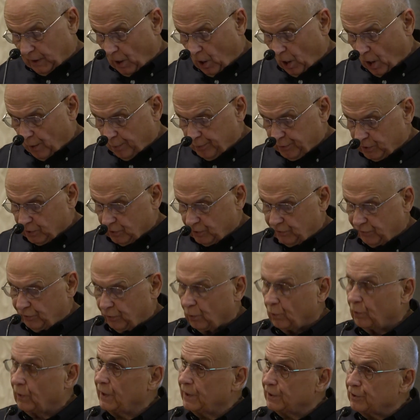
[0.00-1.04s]
options for
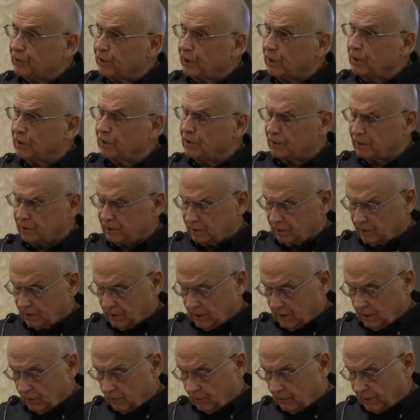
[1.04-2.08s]

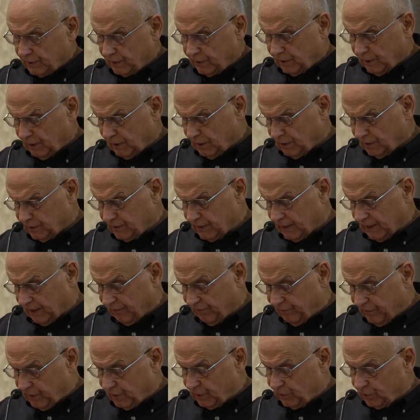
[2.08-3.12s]
residents and
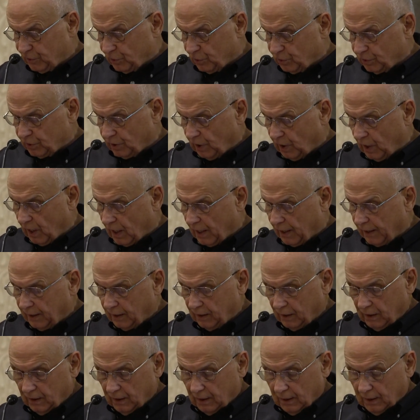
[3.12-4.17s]
visitors alike,
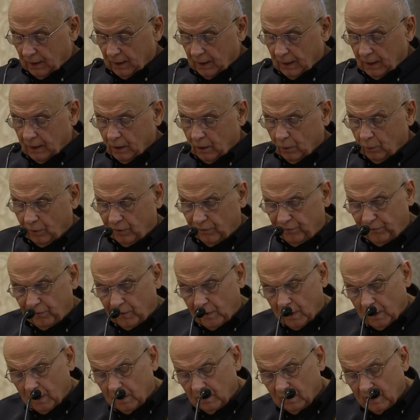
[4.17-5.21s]
with
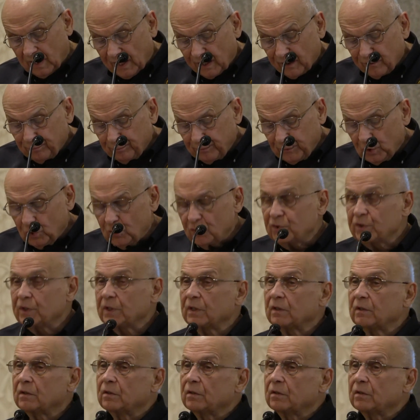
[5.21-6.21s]
live music,